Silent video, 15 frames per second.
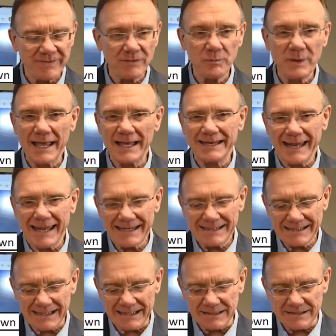we had
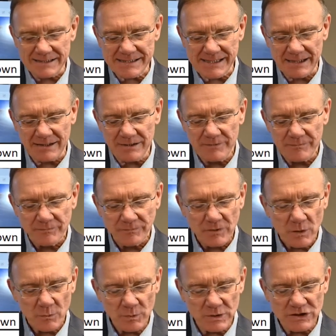eighteen sell,
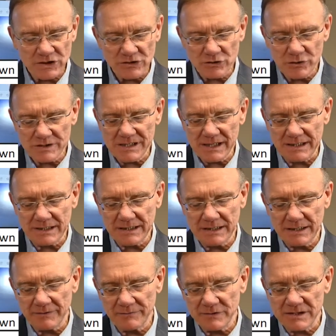which interestingly
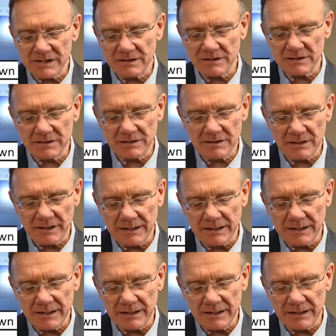enough is a,